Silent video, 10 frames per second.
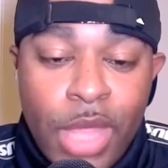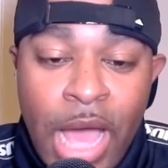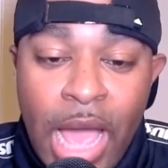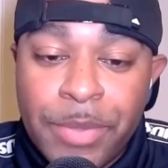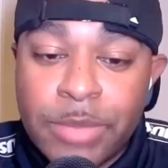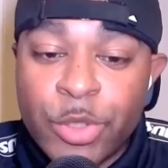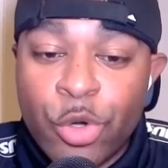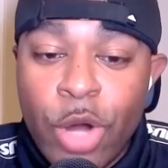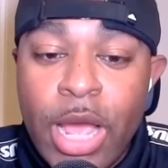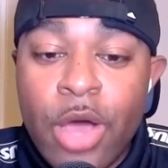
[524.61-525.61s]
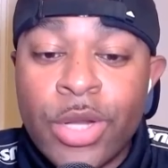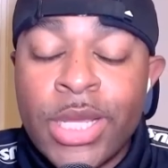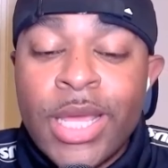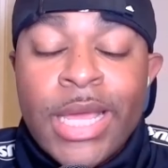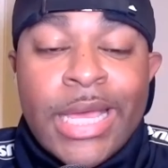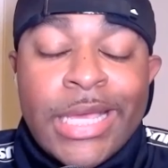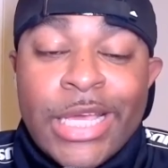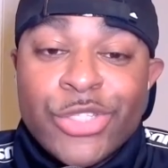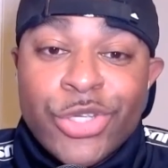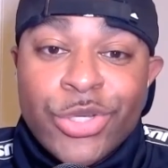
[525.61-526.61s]
hyping up the crowd. He
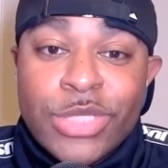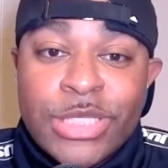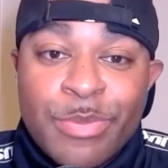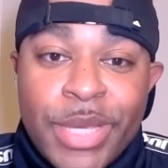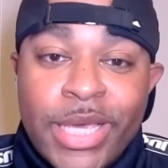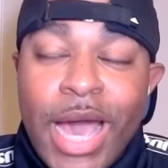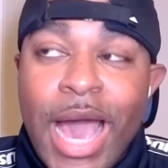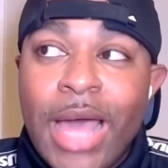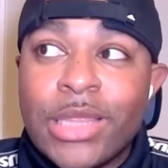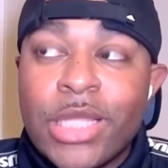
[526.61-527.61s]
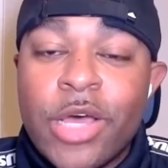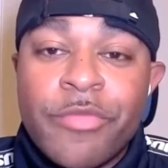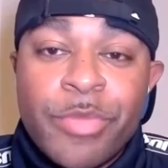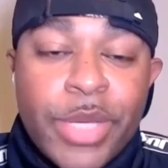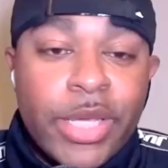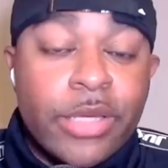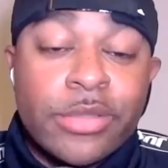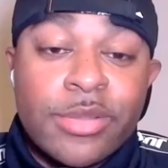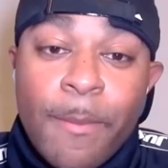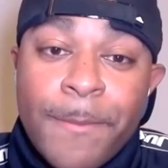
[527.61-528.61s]
introduces Bia. I love Bia.
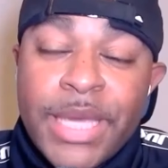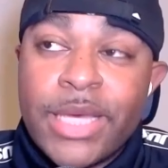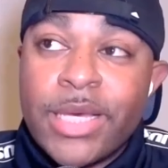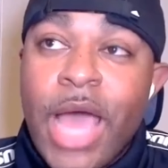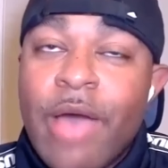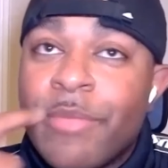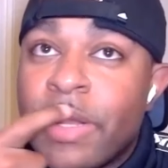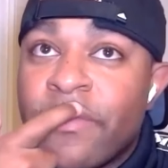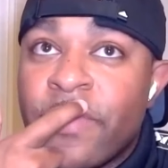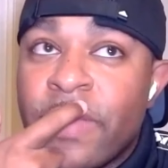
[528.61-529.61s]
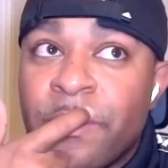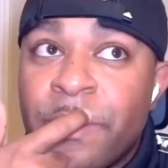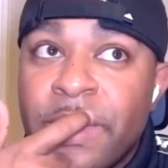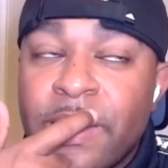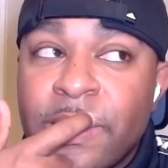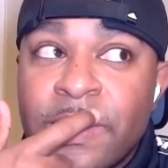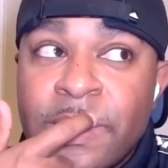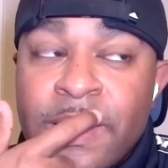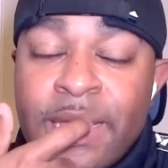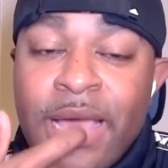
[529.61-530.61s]
Bia, I've been a fan of Bia.
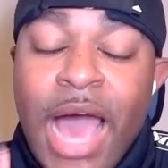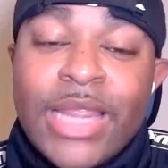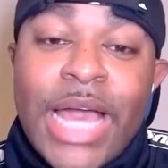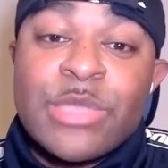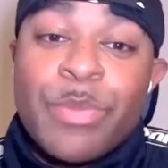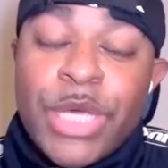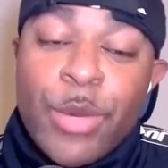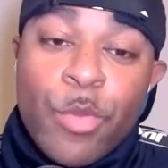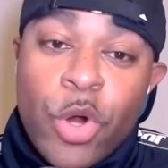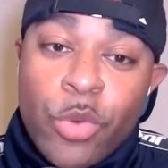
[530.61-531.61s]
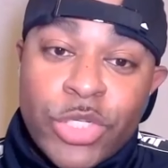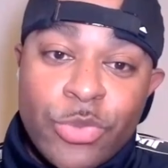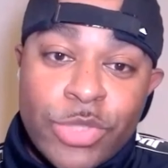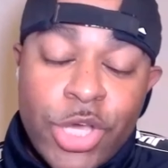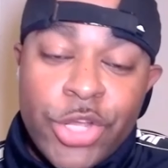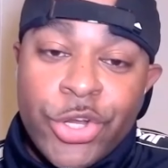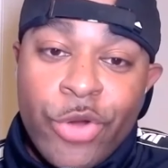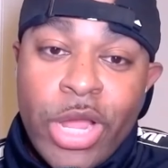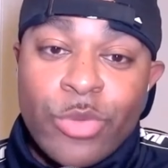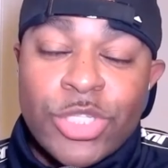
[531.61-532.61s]
I liked Bia more when she was
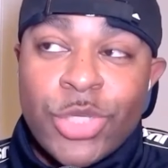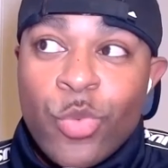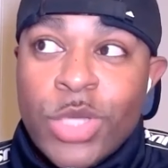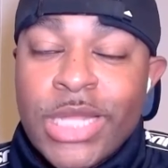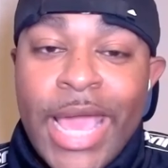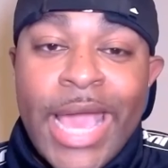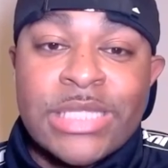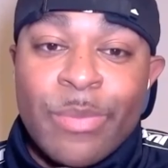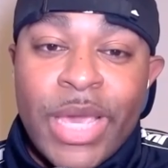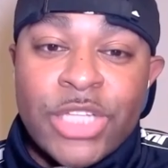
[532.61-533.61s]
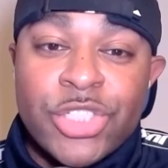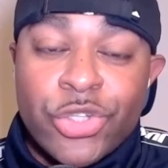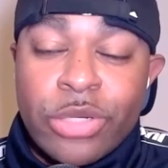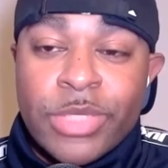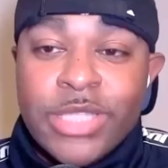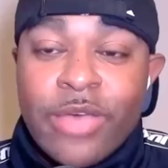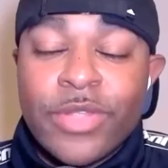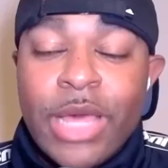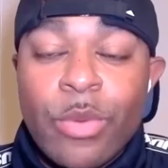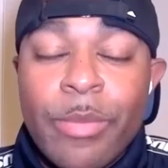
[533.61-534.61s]
underground, when she wasn't as mainstream, because I
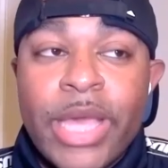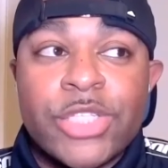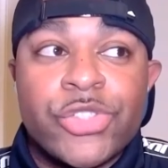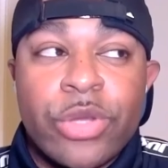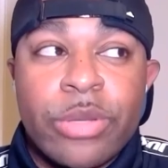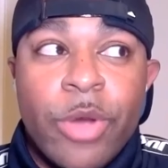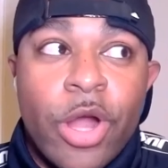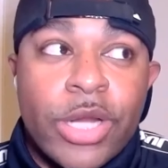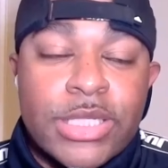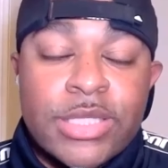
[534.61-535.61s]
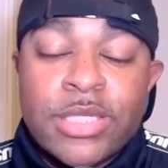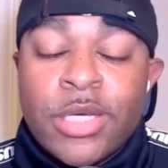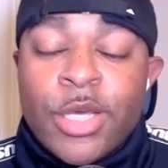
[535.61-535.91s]
feel like with mainstream artists,